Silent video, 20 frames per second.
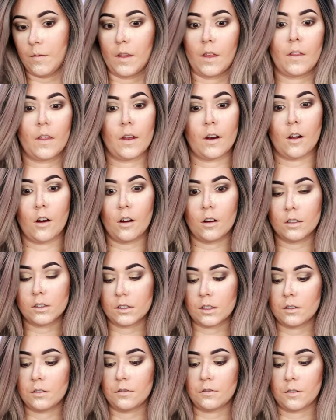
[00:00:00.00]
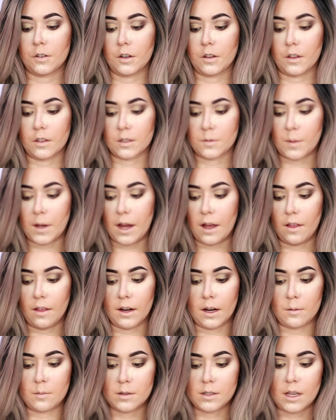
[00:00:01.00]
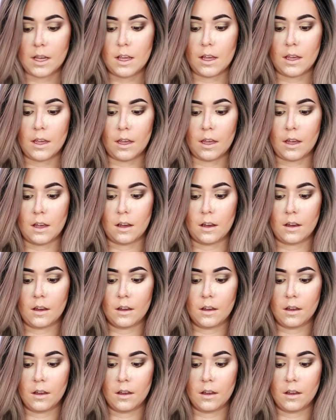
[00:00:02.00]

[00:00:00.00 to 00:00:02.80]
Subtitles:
And then also for this palette, I'm taking,